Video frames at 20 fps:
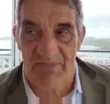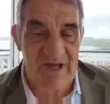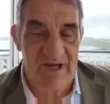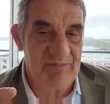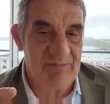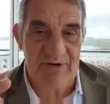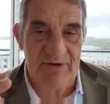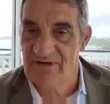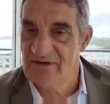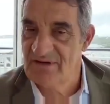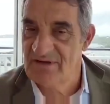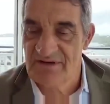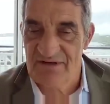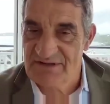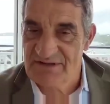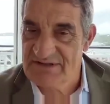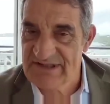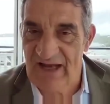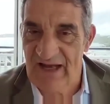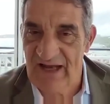maybe an
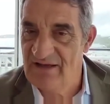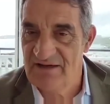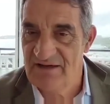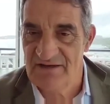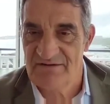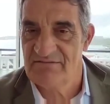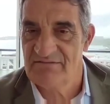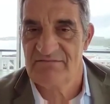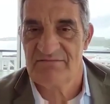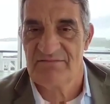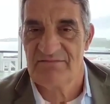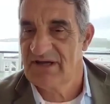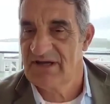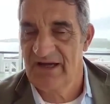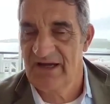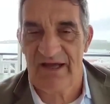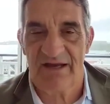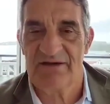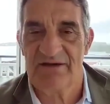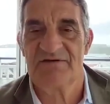Italian
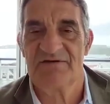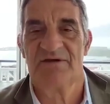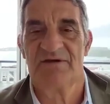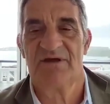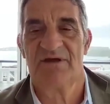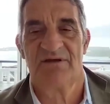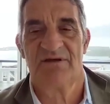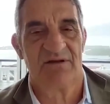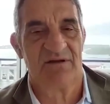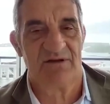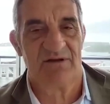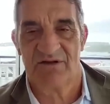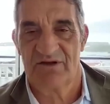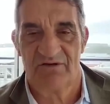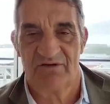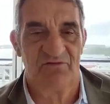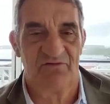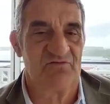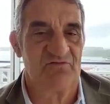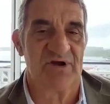Chianti, and then you
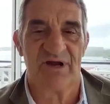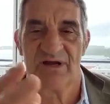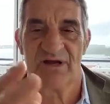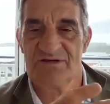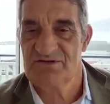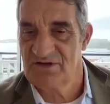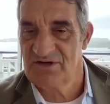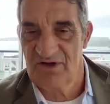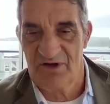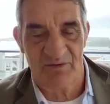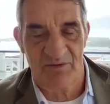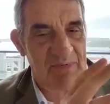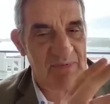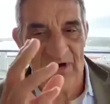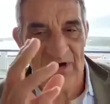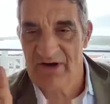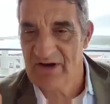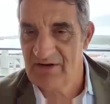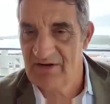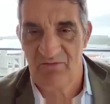go to France, you go to
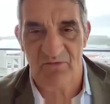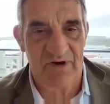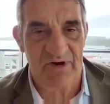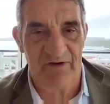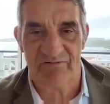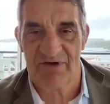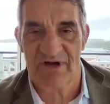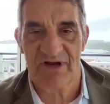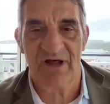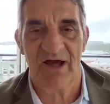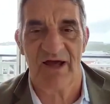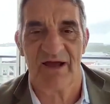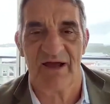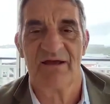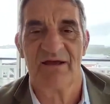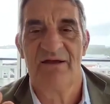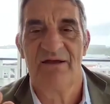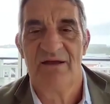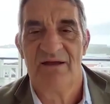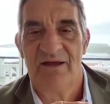America, wherever you like.
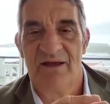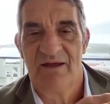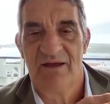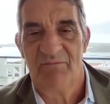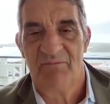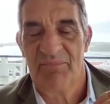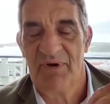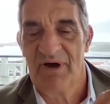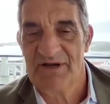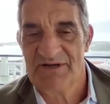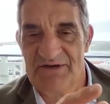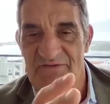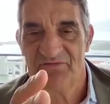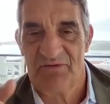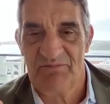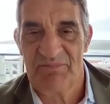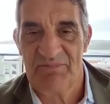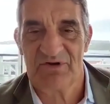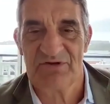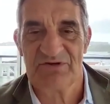Buy
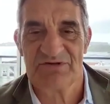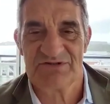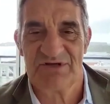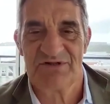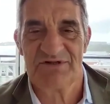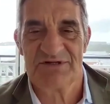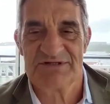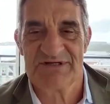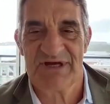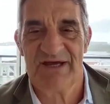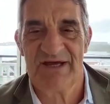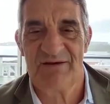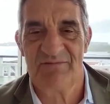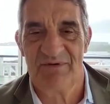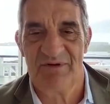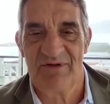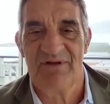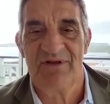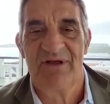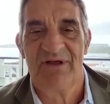different bottles on the
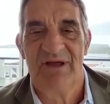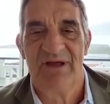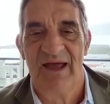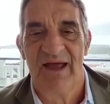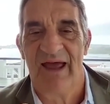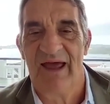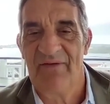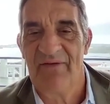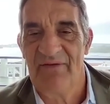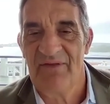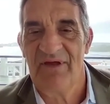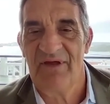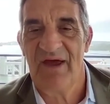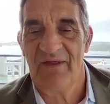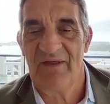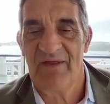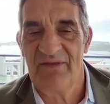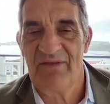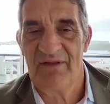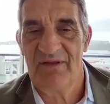table. And
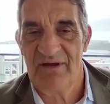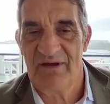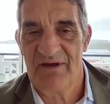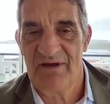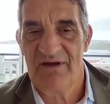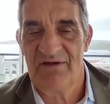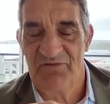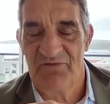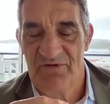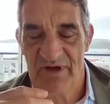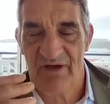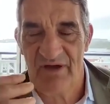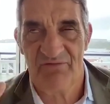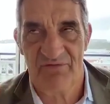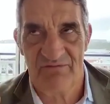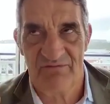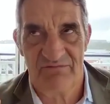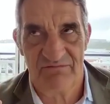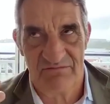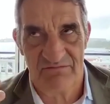if you
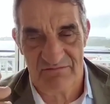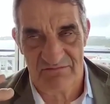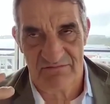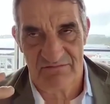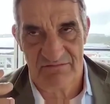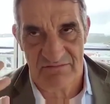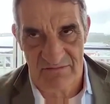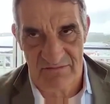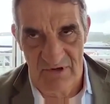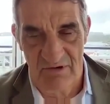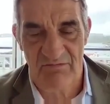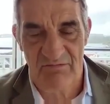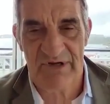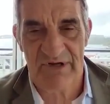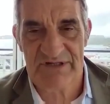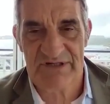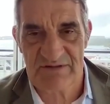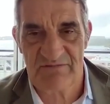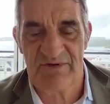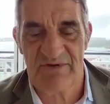have a
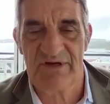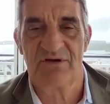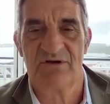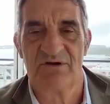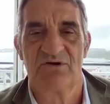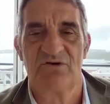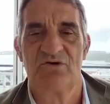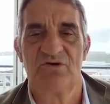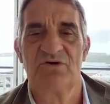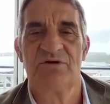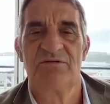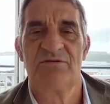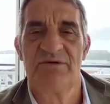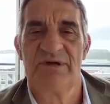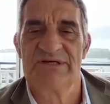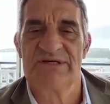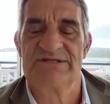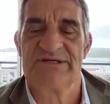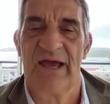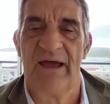reasonably good
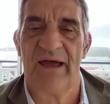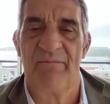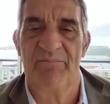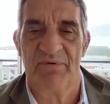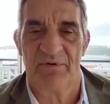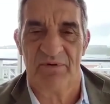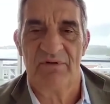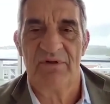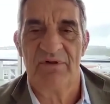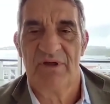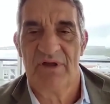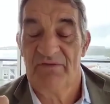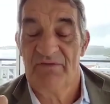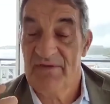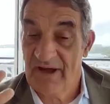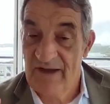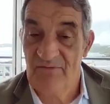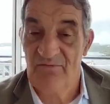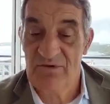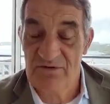example,
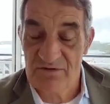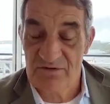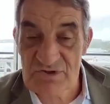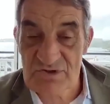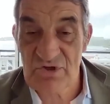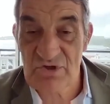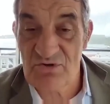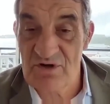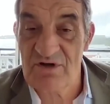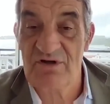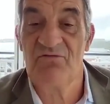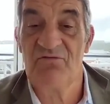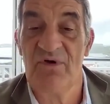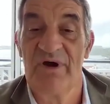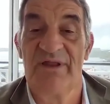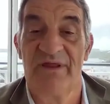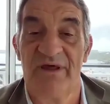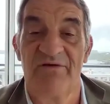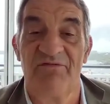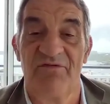they will talk of
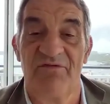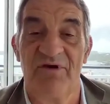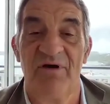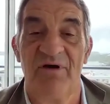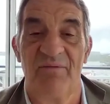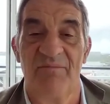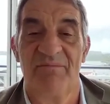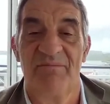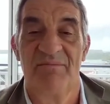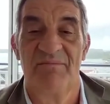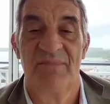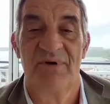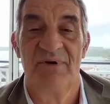where they're from.